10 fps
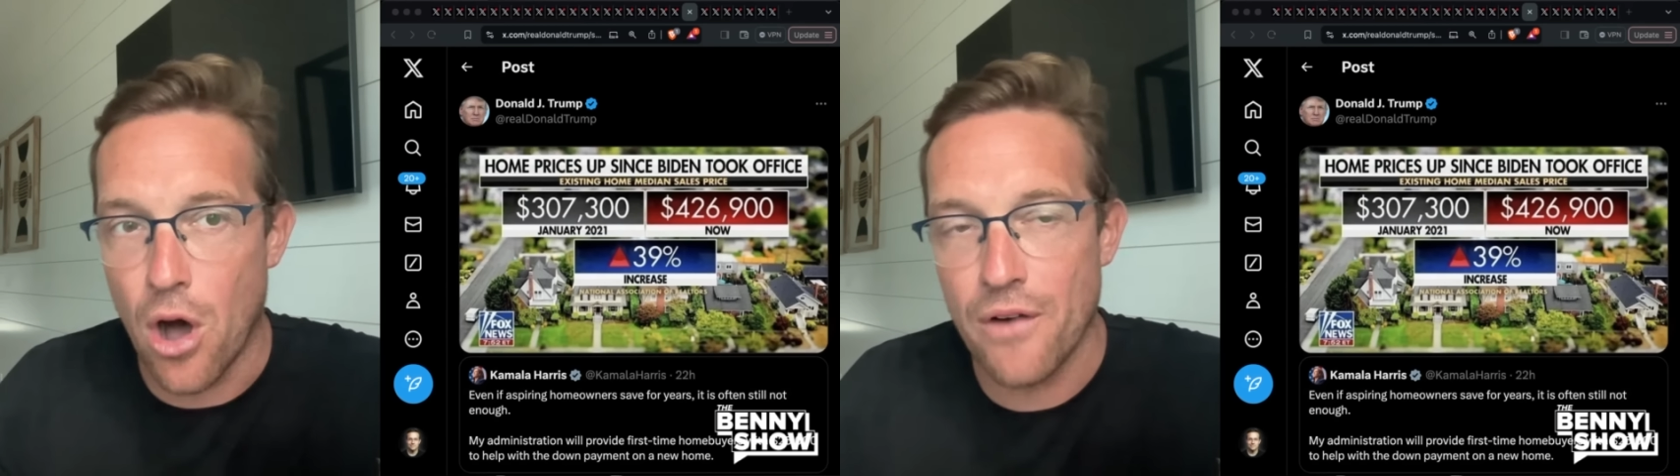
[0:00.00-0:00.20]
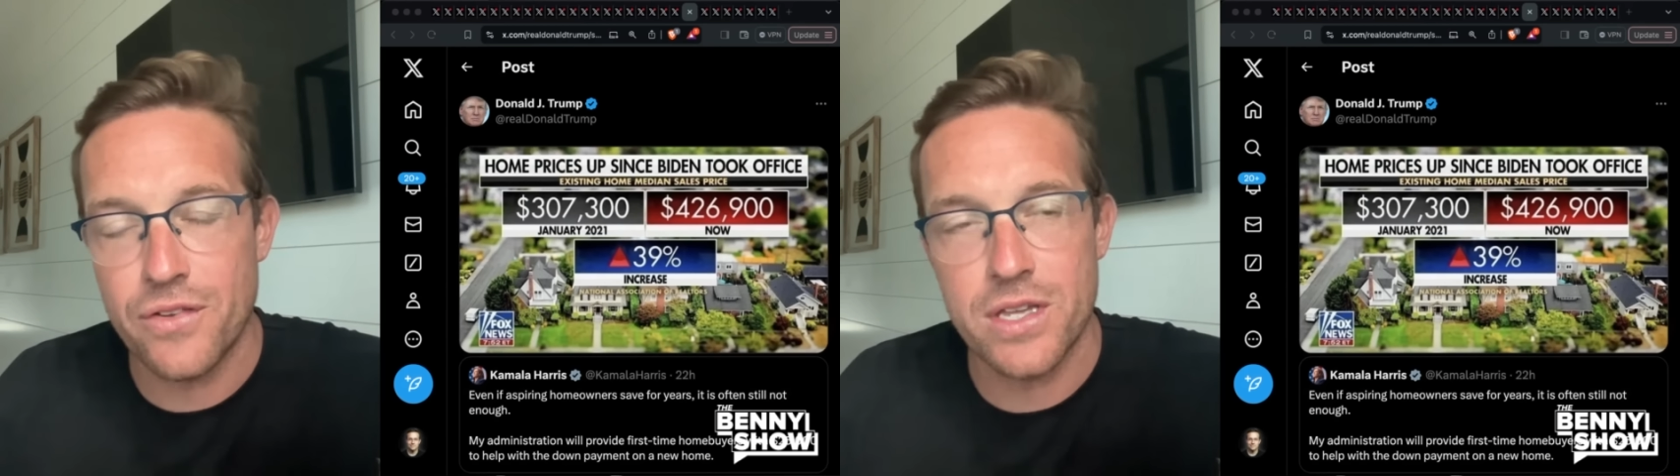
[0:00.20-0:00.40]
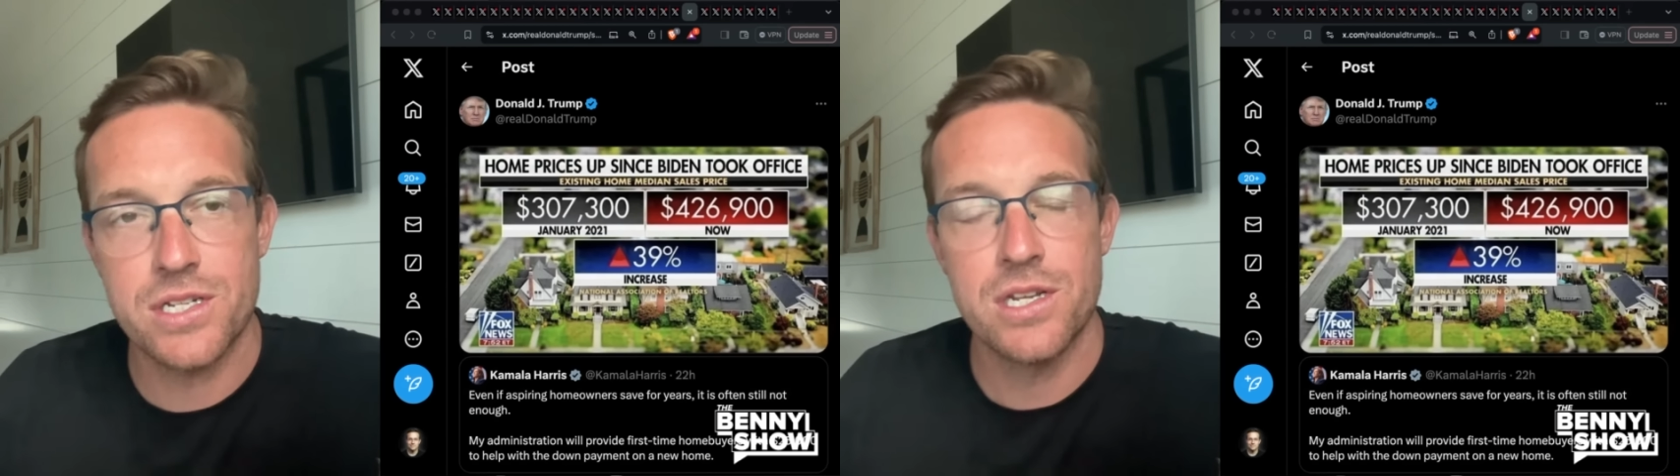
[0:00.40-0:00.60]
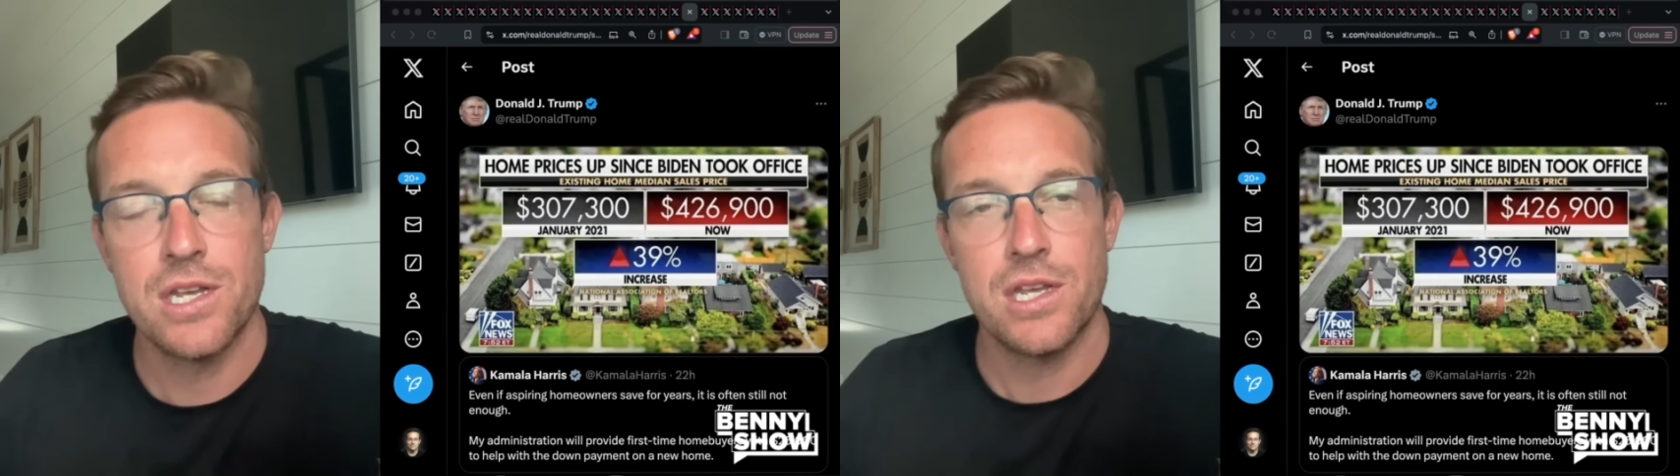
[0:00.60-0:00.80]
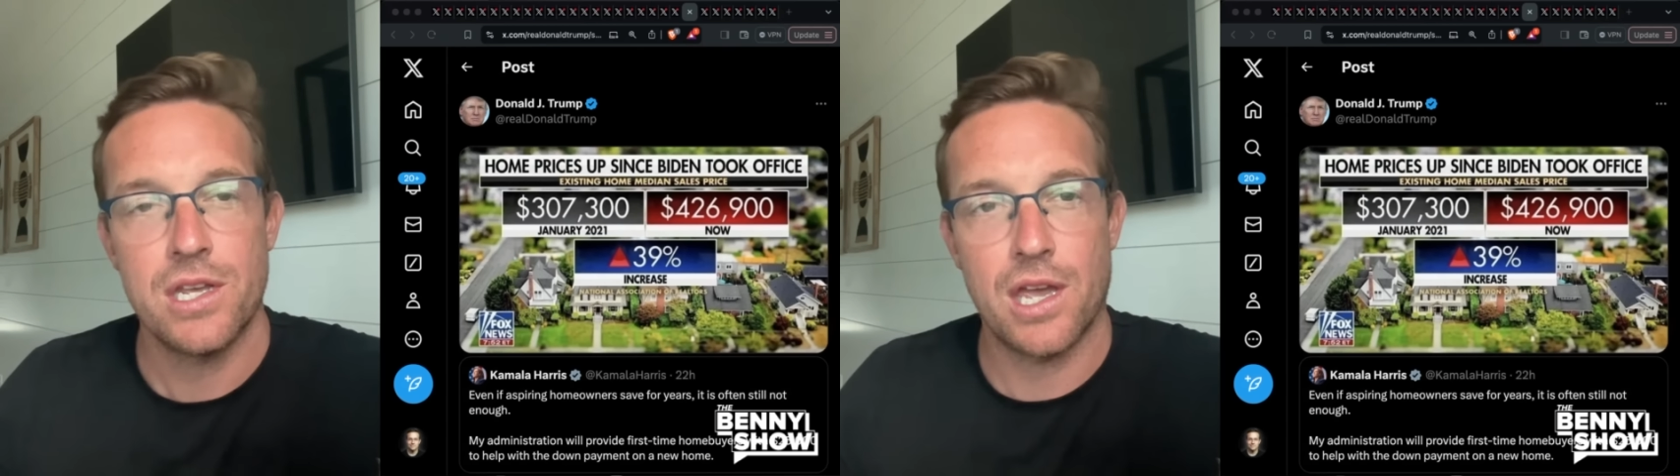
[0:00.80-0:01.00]
office
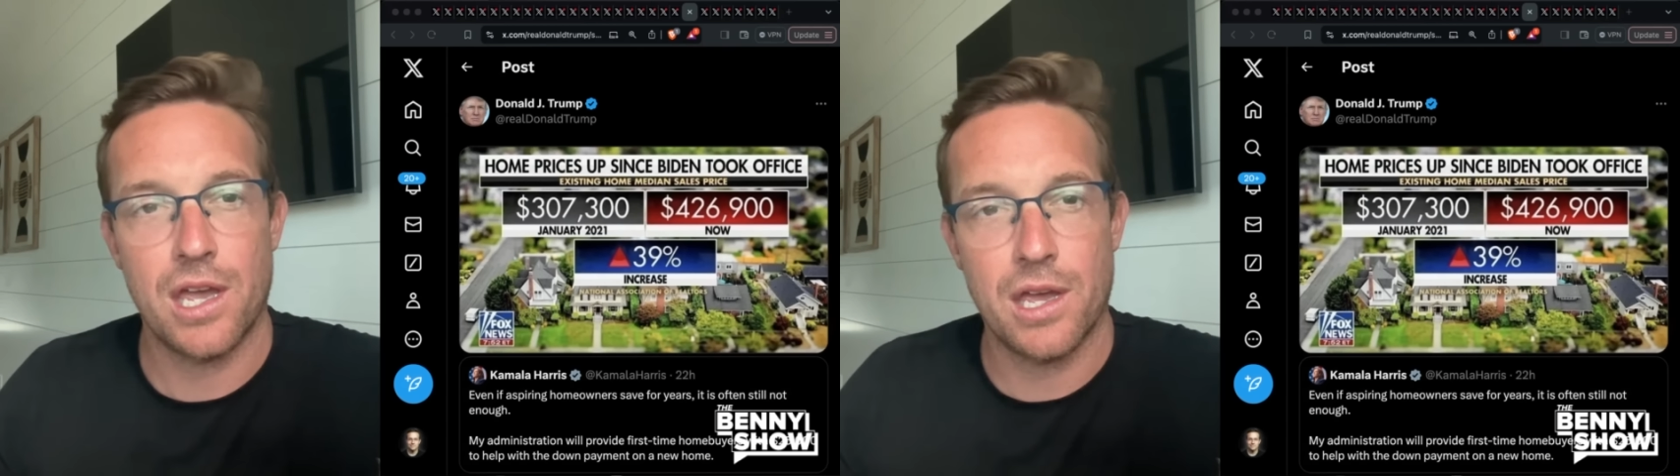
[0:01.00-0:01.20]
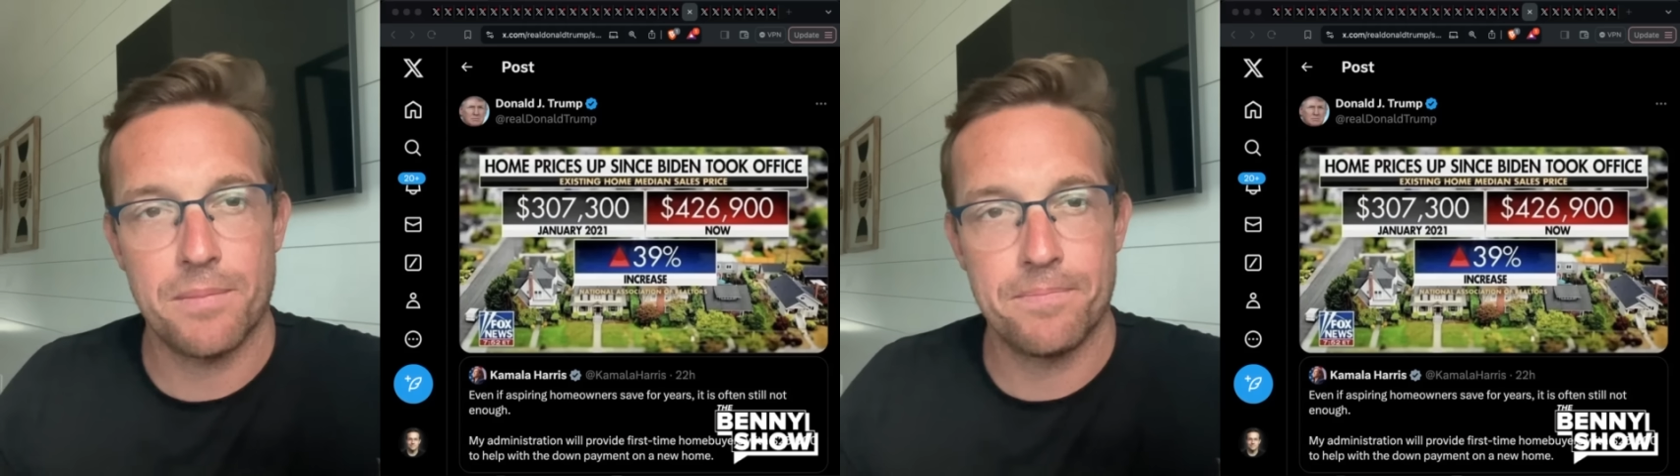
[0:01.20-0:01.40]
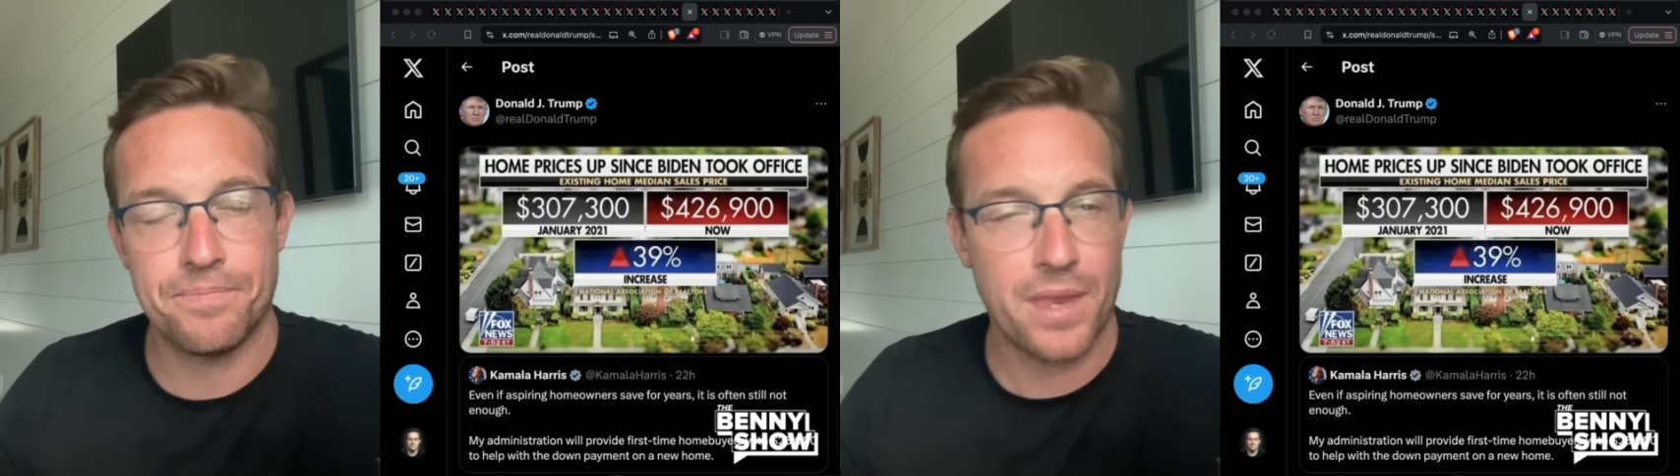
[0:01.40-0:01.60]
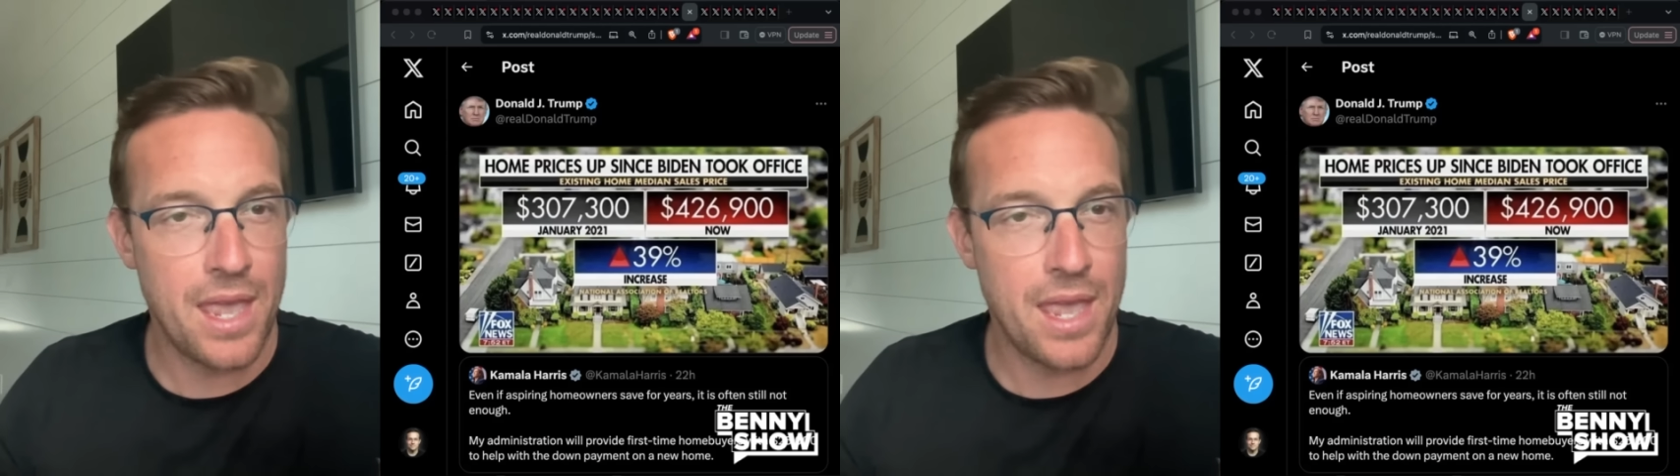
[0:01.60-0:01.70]
um,